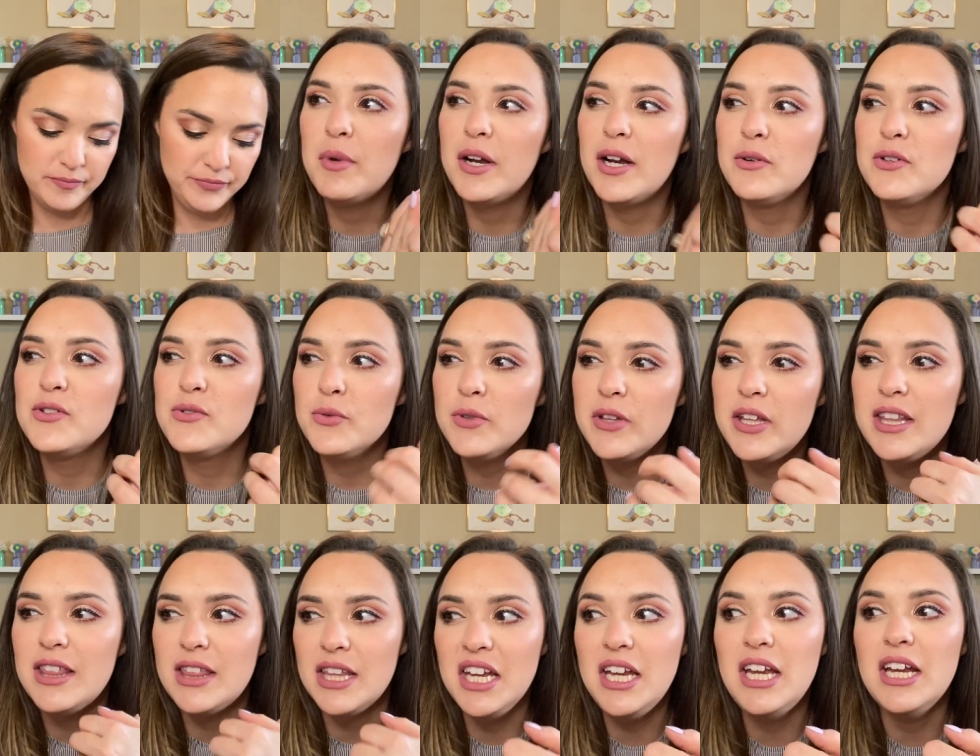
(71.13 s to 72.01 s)
I was really
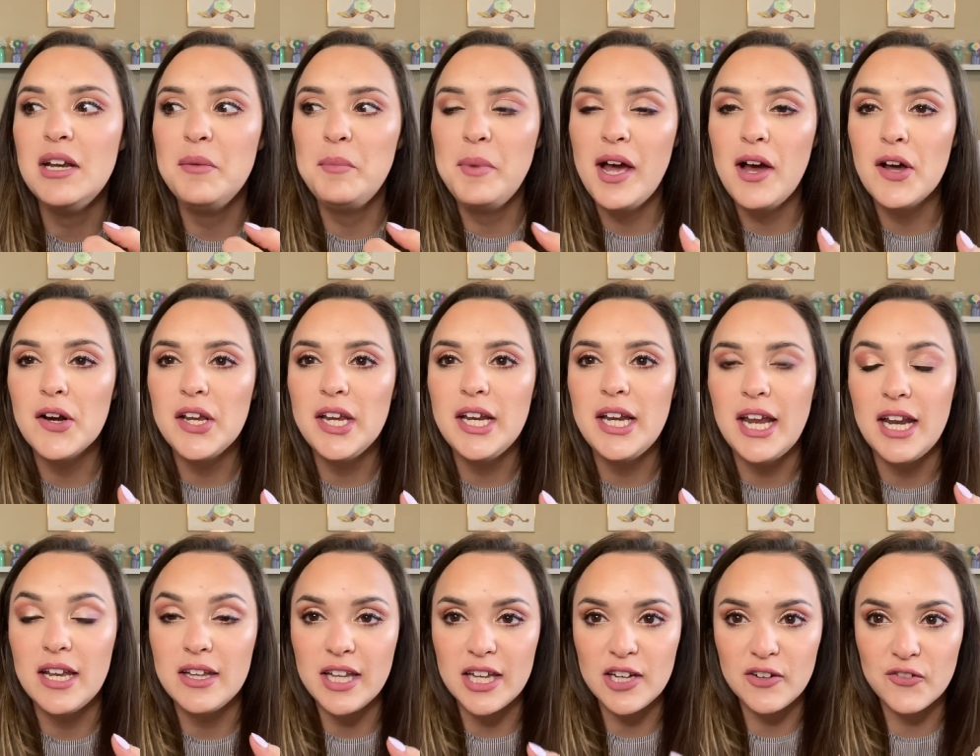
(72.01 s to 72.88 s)
thinking about it
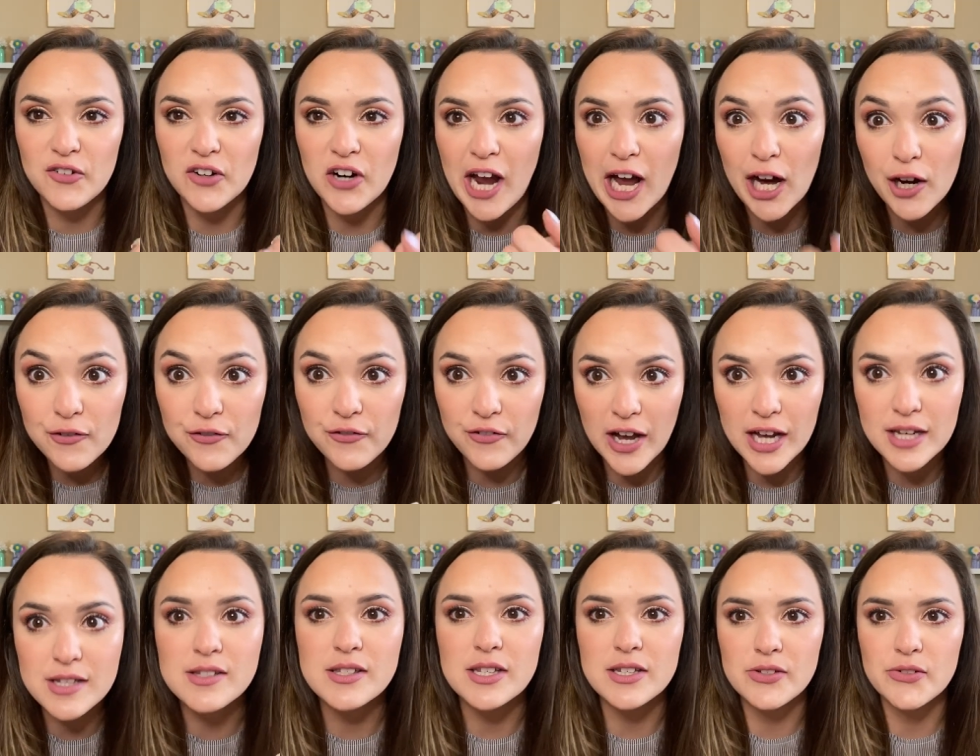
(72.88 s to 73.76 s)
and like for how
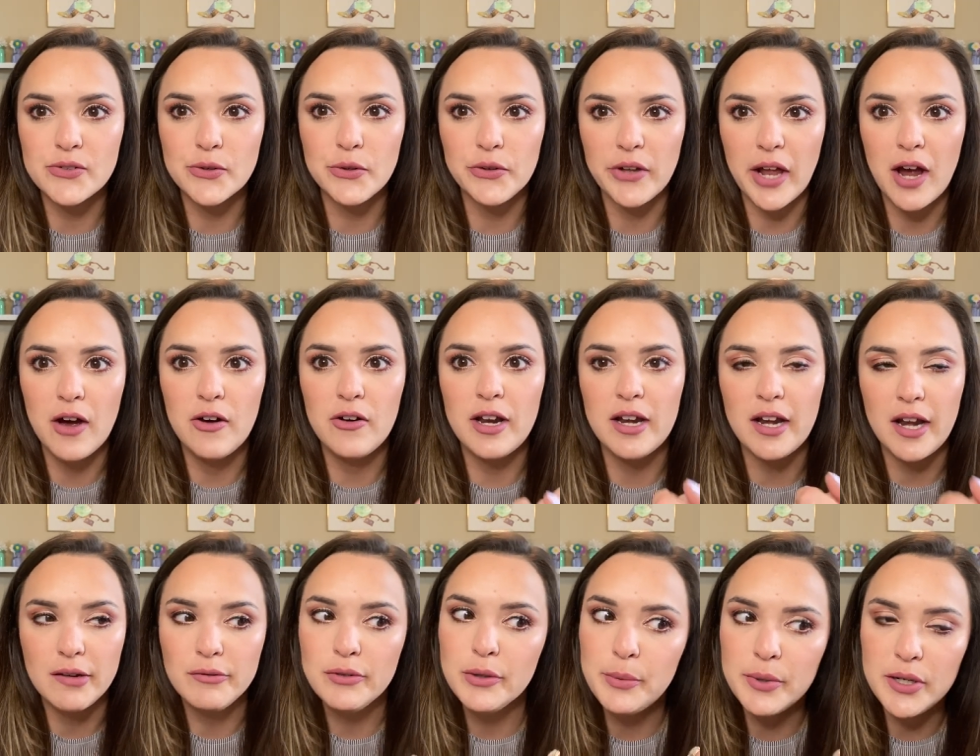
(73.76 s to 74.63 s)
fast they sold out and
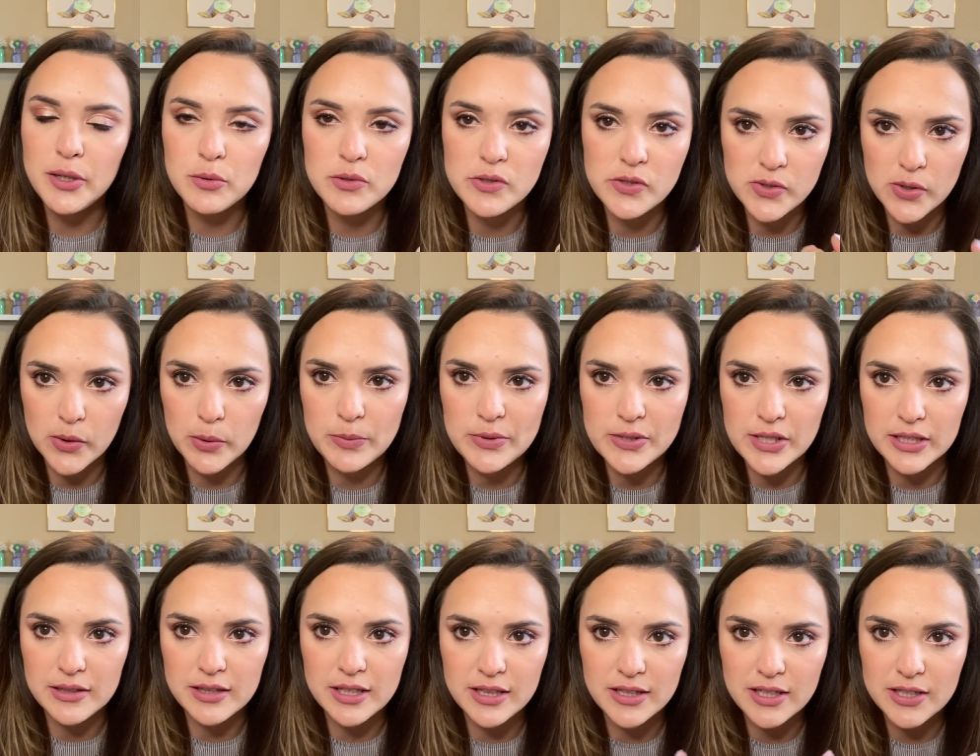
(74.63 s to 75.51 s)
everybody was so
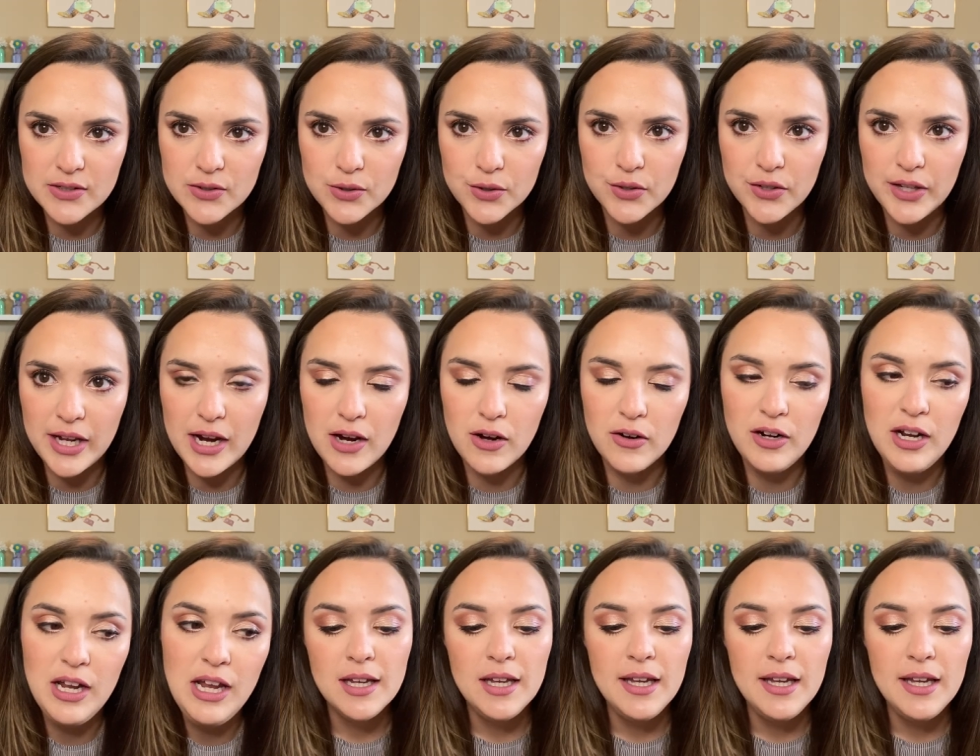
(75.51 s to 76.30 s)
upset that they sold out,